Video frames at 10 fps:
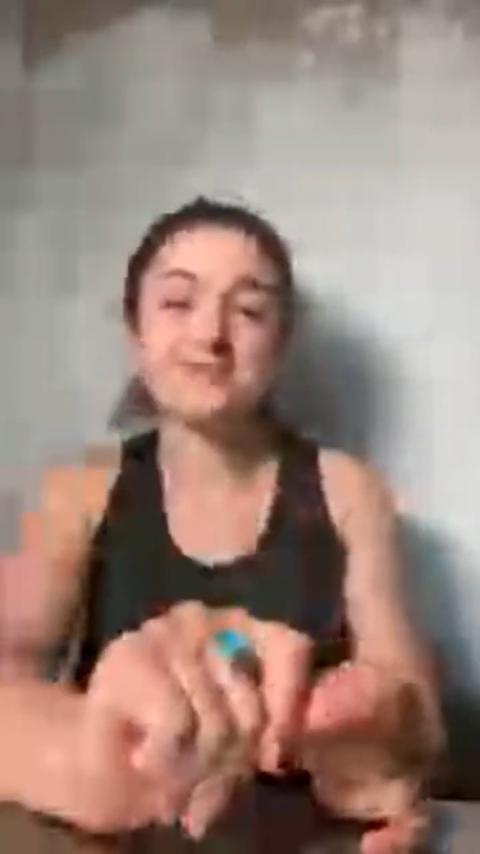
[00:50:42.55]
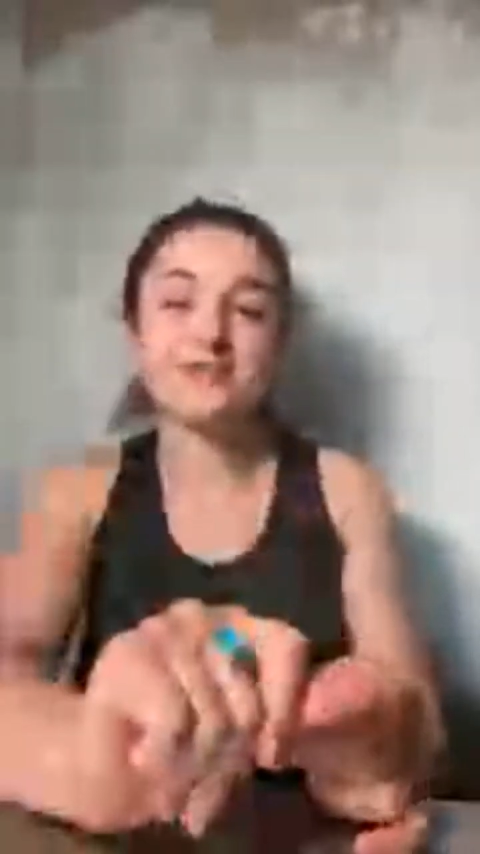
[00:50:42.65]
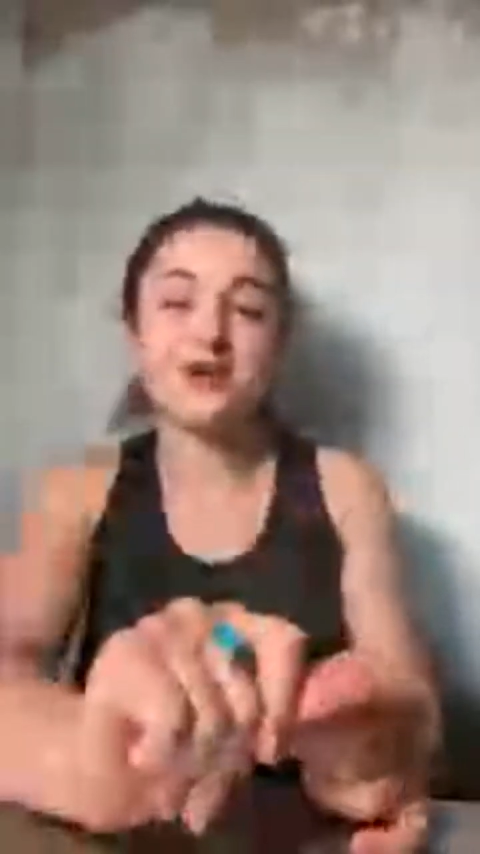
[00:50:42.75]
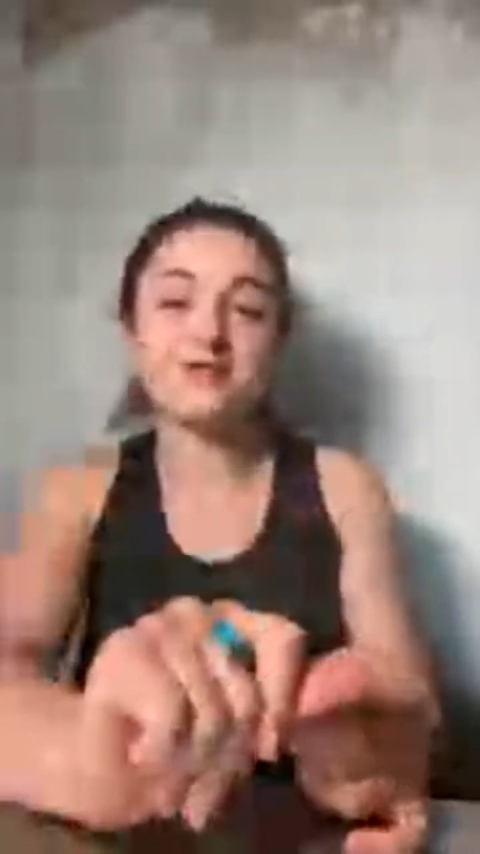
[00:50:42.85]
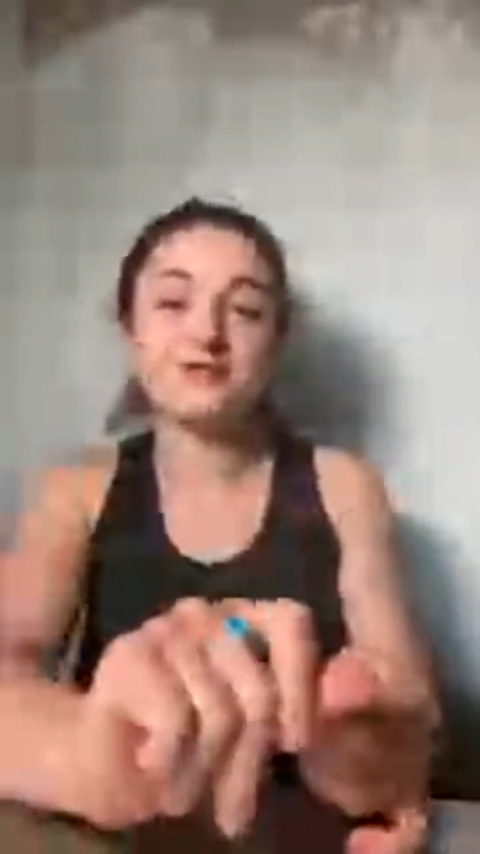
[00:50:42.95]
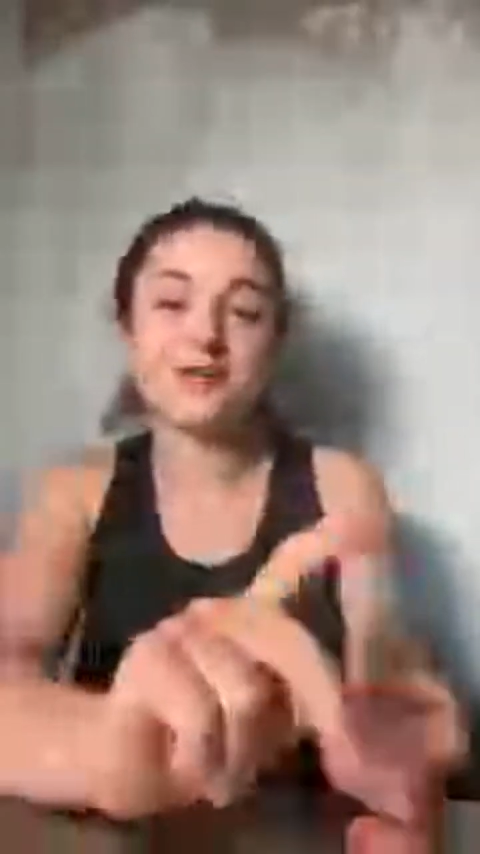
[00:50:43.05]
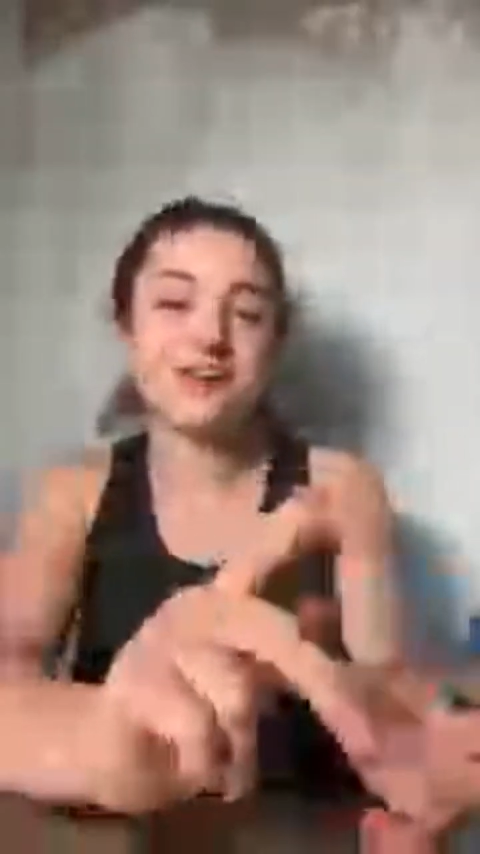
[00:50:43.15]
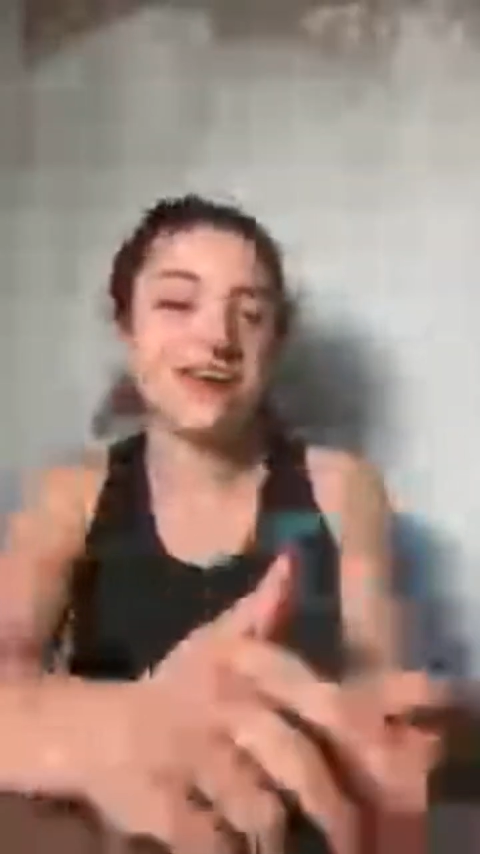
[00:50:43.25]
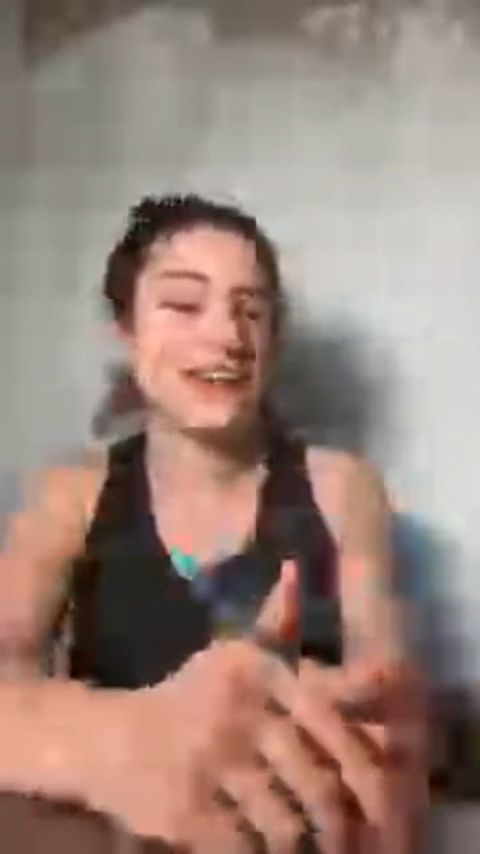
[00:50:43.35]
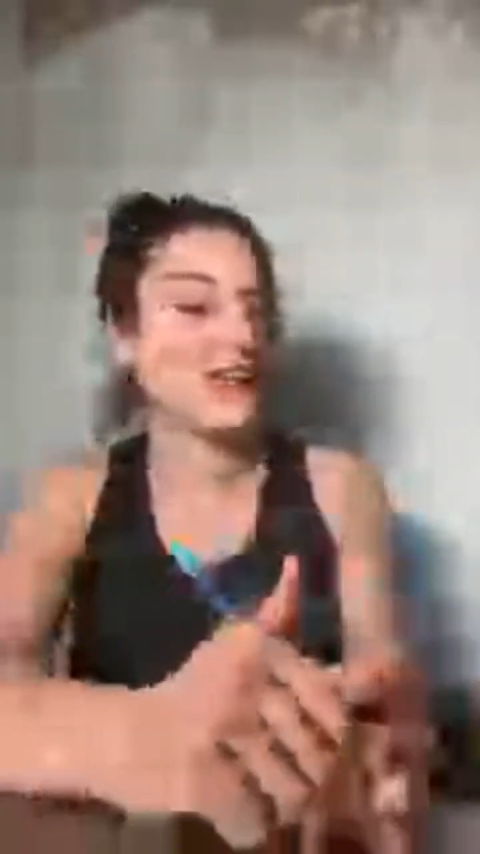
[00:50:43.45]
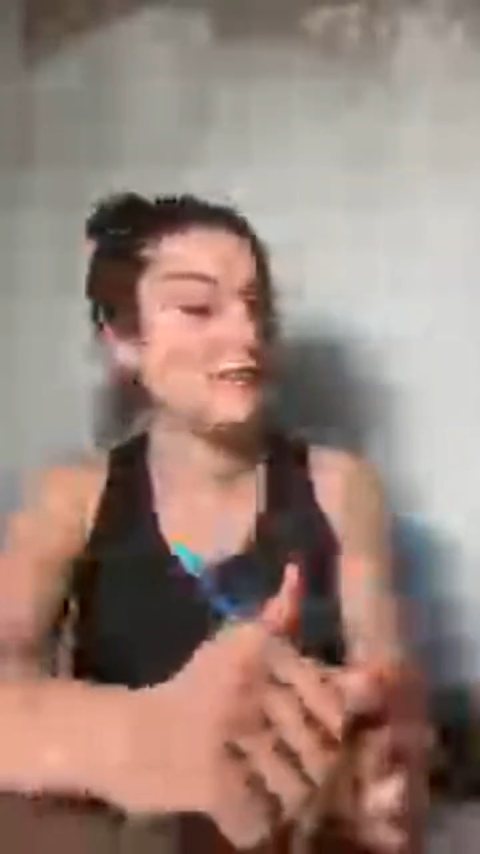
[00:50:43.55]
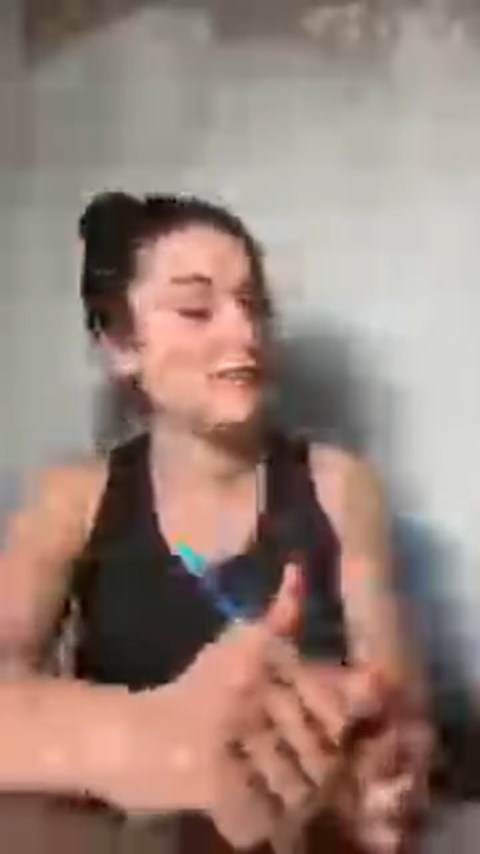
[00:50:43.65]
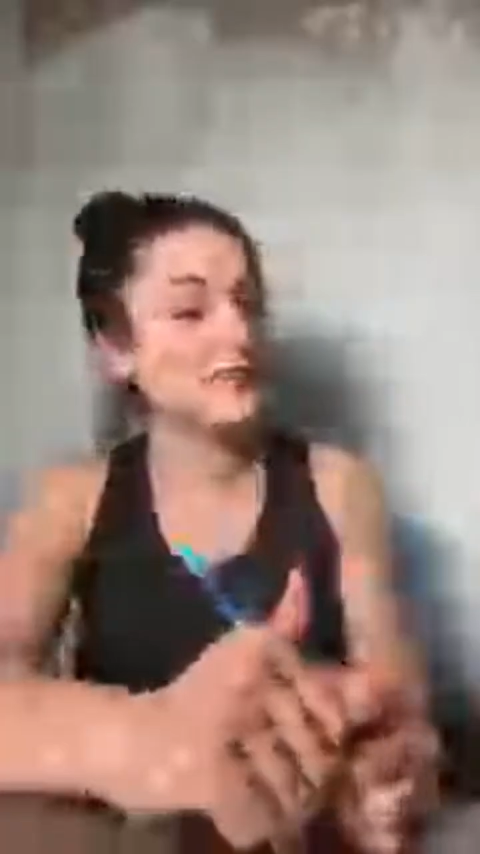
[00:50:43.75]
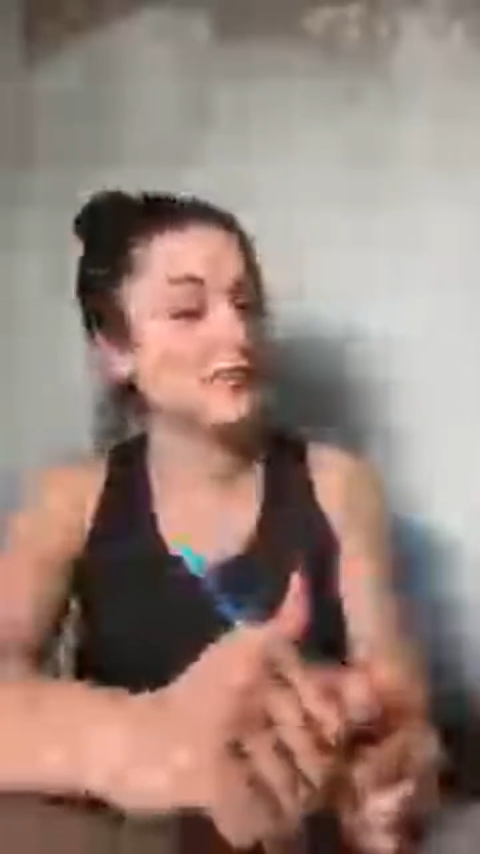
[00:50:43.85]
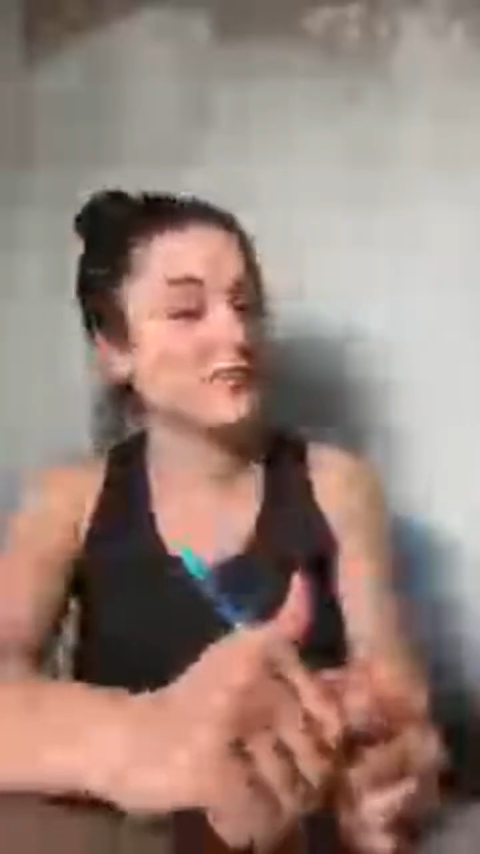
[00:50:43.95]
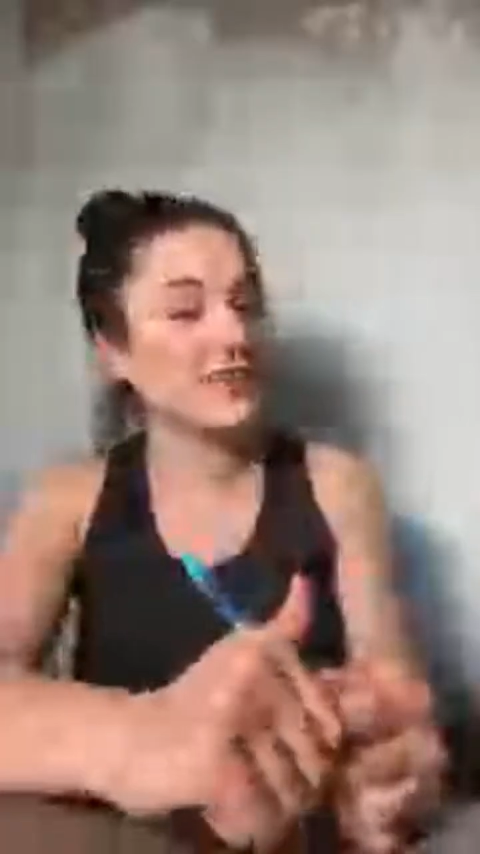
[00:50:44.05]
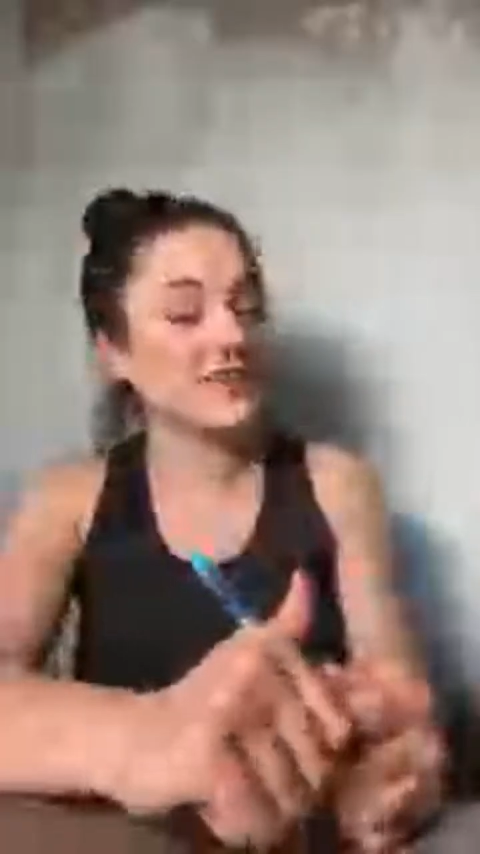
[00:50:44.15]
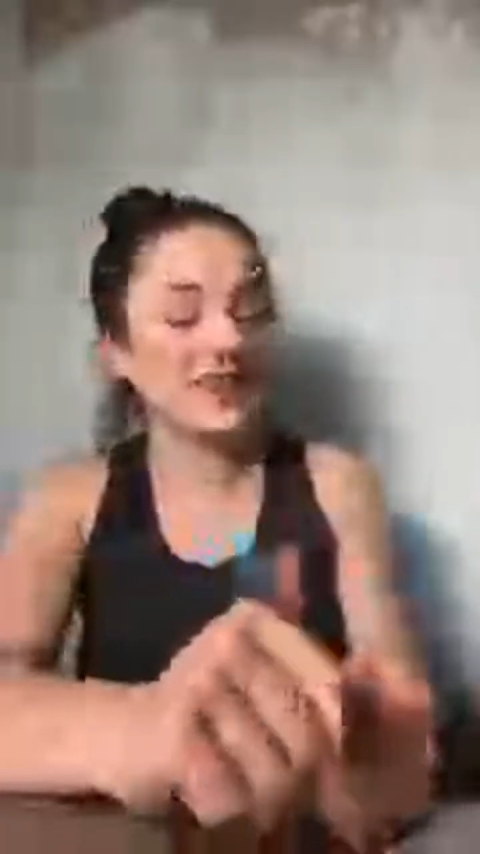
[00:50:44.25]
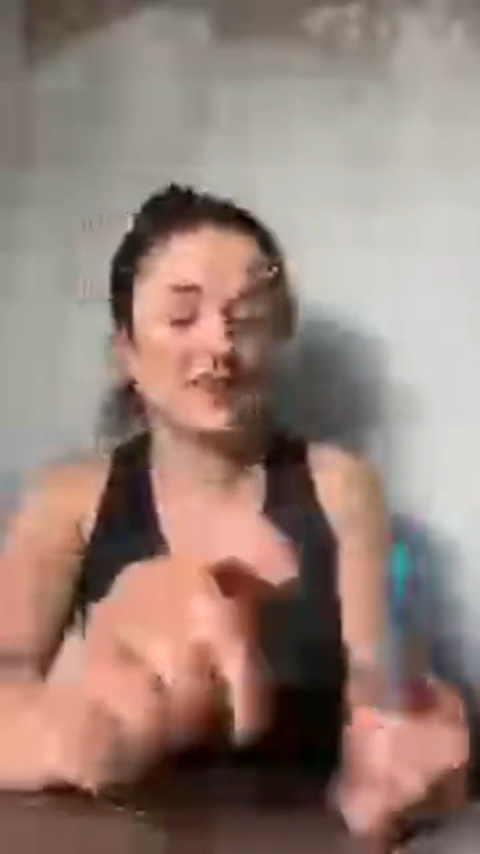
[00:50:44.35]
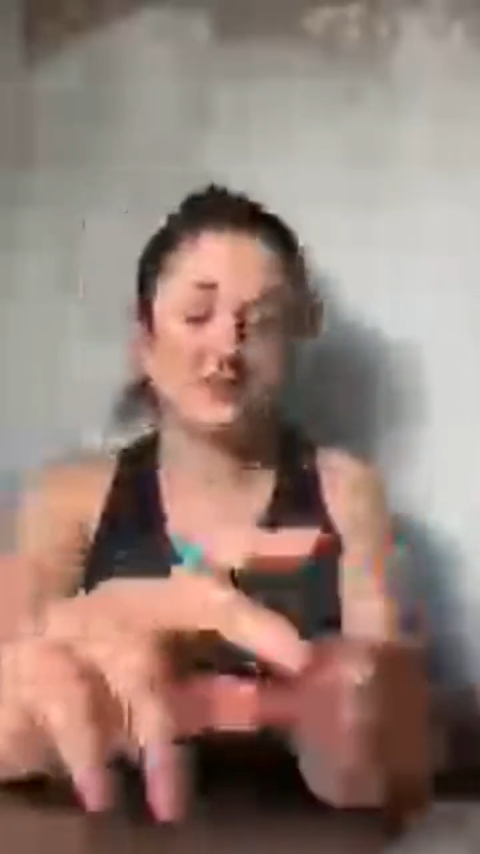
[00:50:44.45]
from Florida, and then I moved to North
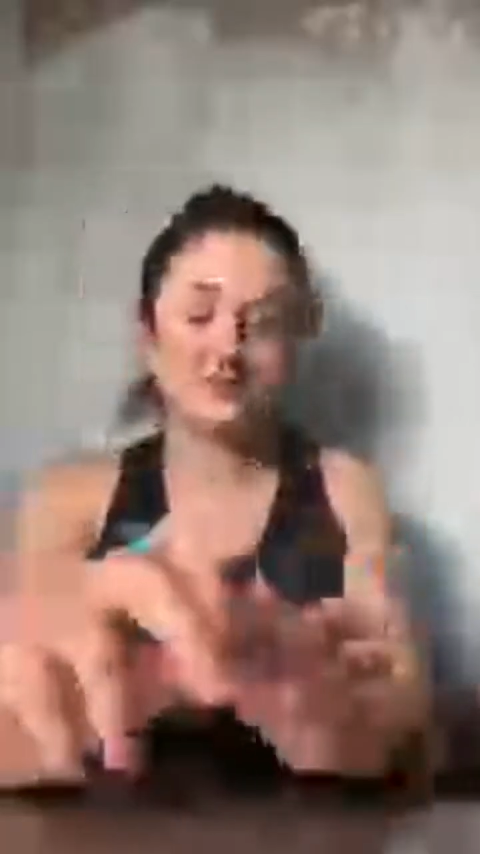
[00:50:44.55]
Carolina.